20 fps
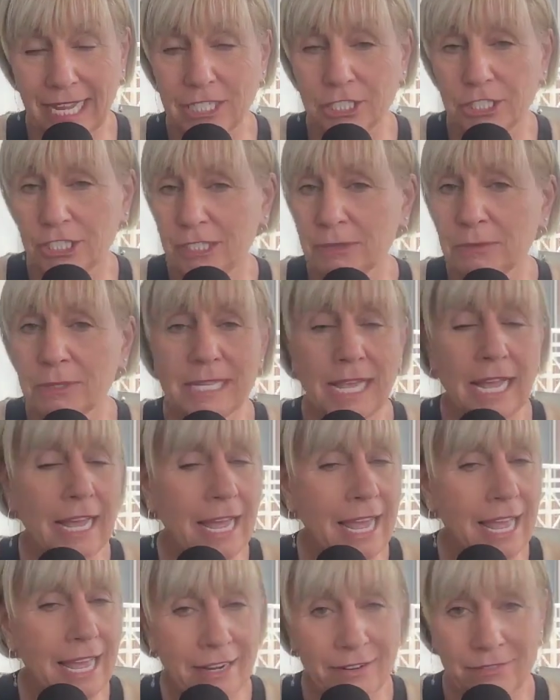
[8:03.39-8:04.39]
And she was
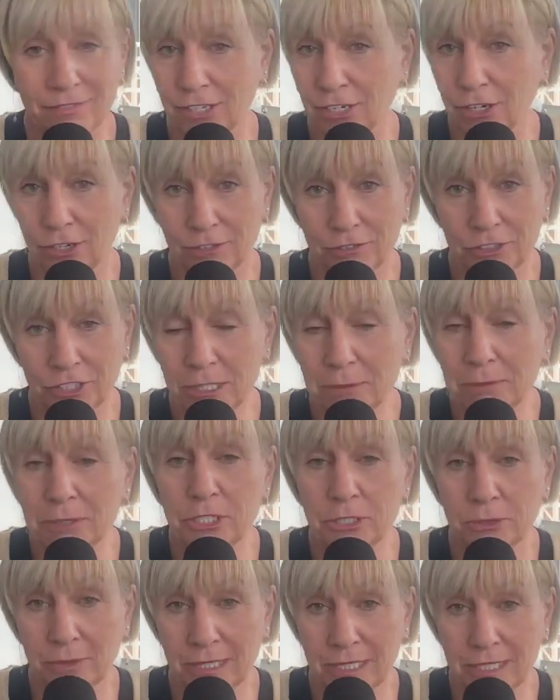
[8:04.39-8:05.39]
ahead of the curve. She's been
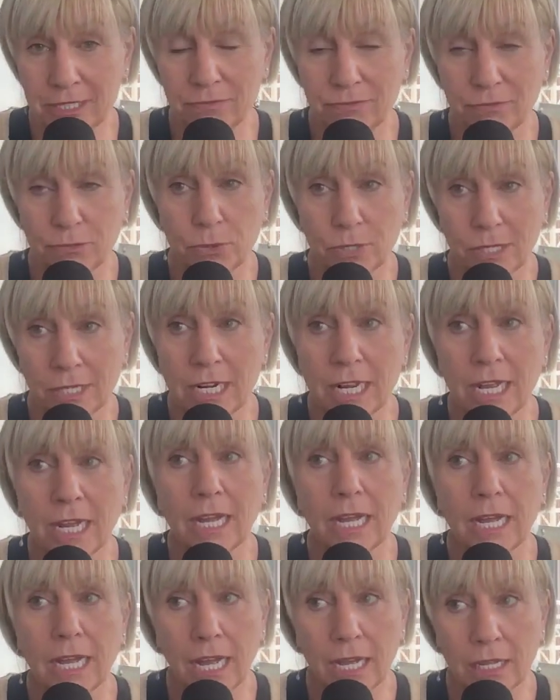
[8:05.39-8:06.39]
doing this for
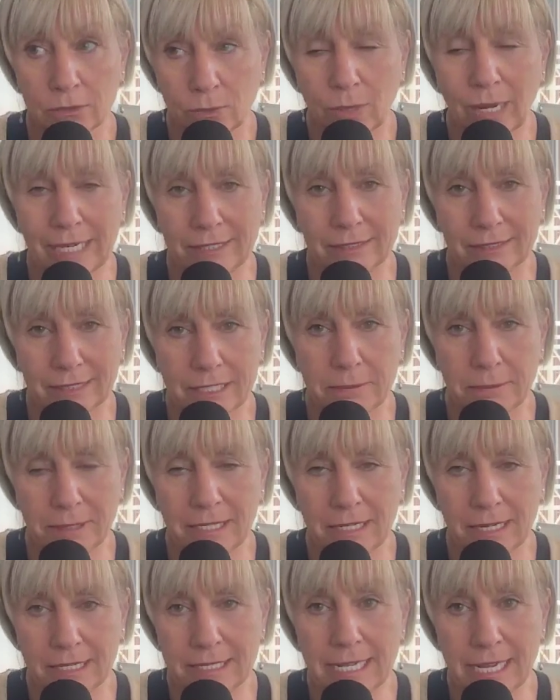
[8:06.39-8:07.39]
a while. It's
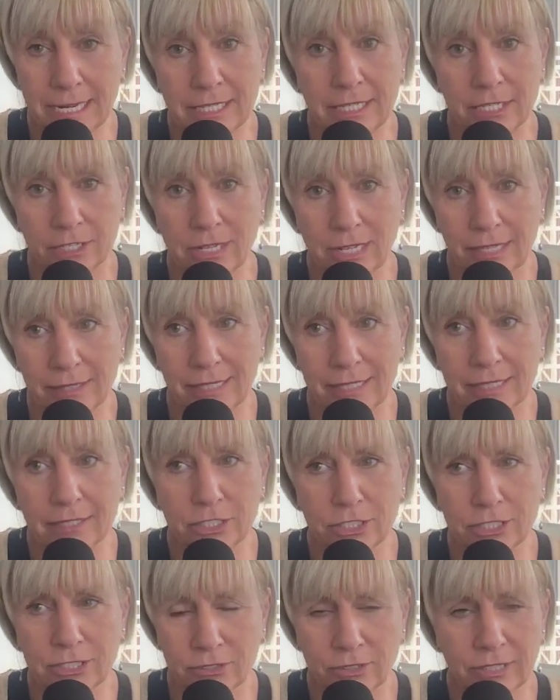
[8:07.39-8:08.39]
been ten years. I think
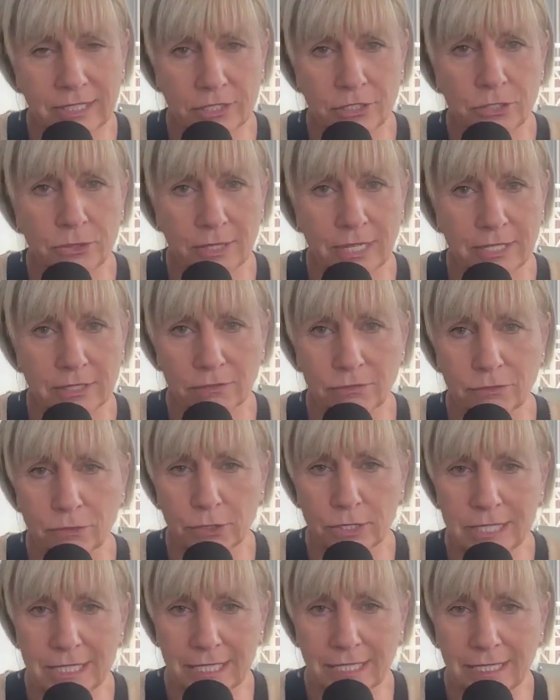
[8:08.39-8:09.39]
she started in two thousand
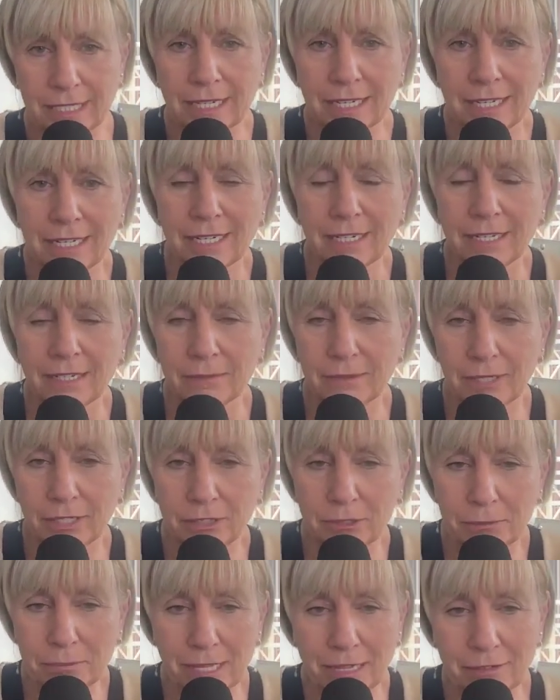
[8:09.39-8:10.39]
fourteen with
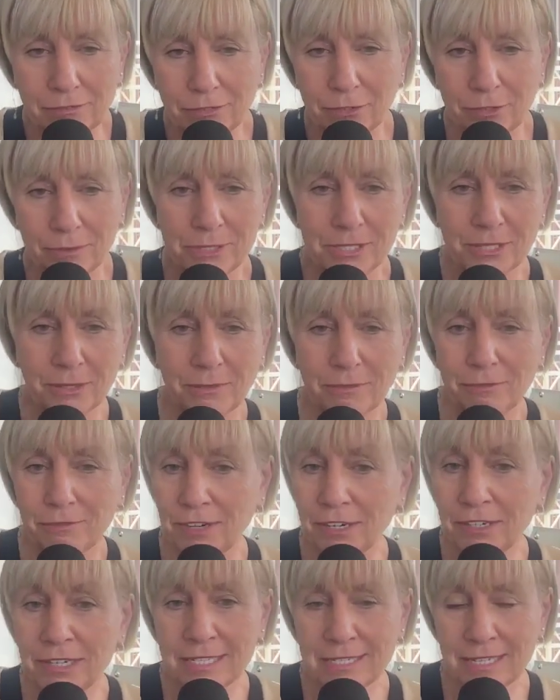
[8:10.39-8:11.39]
her platform. So I'm
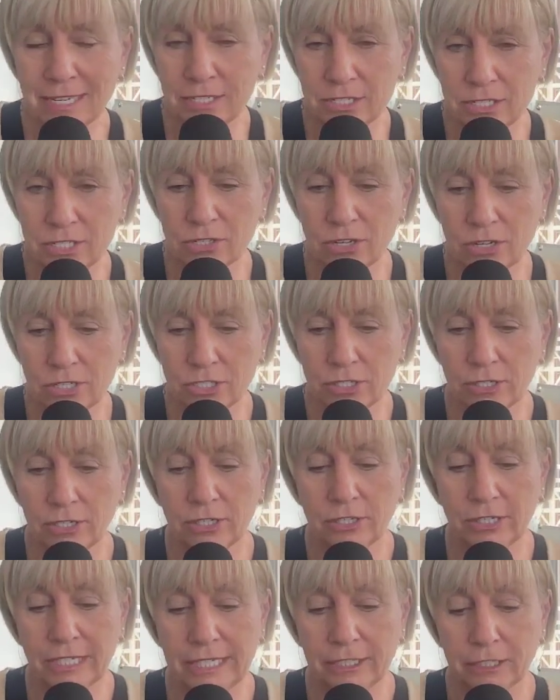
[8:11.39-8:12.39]
very excited to talk to
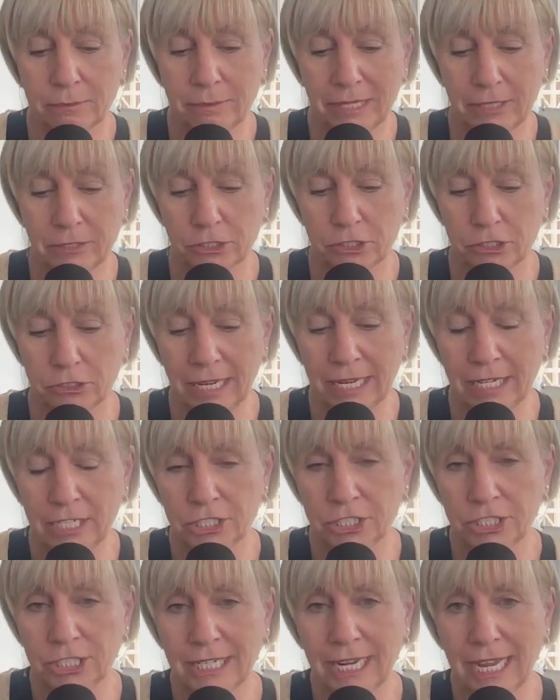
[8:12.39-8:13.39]
her, hear about her
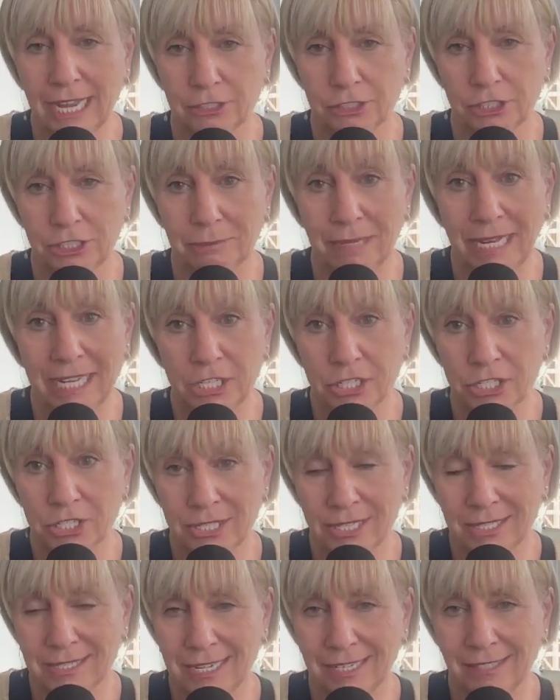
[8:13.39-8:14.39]
strategy, how she
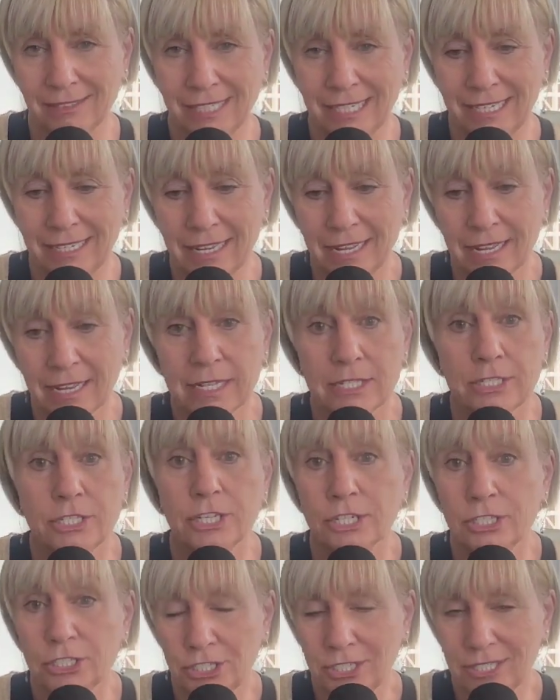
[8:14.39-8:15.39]
manages it daily.
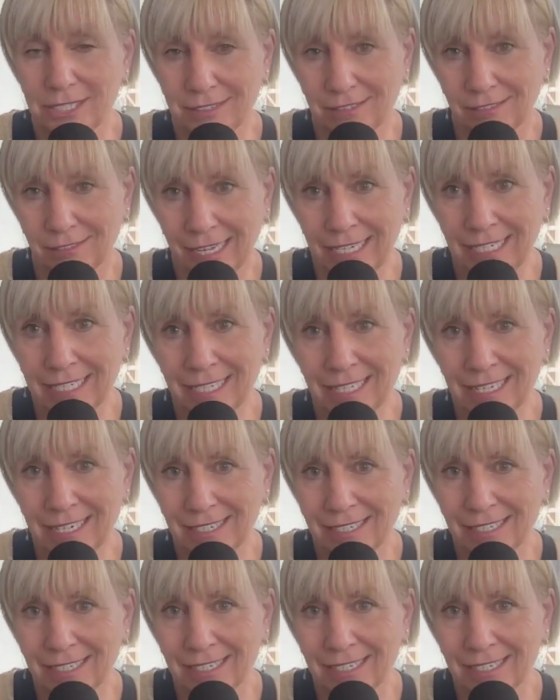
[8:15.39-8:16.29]
Does she still like it?